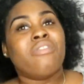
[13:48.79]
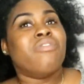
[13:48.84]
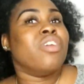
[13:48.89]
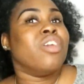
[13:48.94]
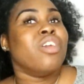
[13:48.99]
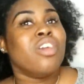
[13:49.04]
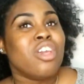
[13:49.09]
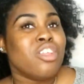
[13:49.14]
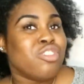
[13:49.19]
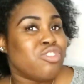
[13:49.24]

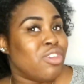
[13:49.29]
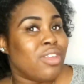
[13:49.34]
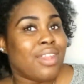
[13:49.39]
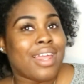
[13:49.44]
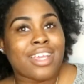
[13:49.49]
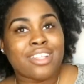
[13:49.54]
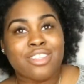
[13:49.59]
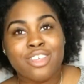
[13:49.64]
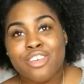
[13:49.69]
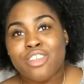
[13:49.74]
do you
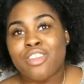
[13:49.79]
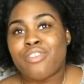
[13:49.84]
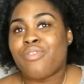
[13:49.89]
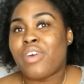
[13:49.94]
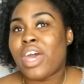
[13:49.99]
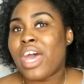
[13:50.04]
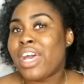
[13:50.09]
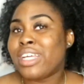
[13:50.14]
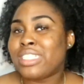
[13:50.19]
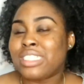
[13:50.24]
like the
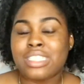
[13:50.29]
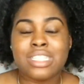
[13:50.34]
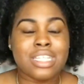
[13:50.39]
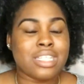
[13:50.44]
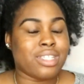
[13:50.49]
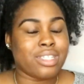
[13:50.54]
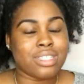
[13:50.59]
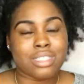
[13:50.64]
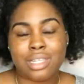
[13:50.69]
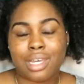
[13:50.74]
university,
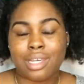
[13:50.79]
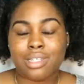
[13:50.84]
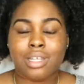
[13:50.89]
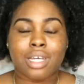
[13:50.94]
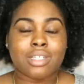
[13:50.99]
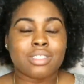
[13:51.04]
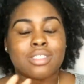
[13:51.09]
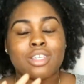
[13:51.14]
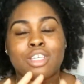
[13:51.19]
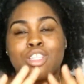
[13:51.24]
things like
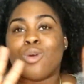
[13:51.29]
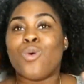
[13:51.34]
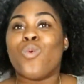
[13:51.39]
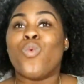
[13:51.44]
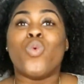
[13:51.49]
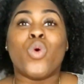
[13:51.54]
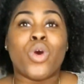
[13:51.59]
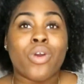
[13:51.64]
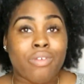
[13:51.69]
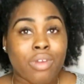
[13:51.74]
that. So
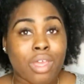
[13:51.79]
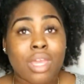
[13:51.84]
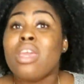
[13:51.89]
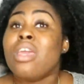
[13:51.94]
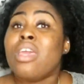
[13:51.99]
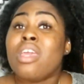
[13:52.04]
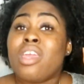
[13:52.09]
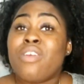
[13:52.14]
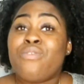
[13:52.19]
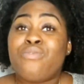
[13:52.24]
don't worry.
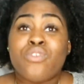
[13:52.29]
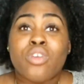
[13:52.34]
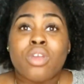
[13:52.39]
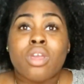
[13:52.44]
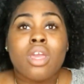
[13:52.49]
If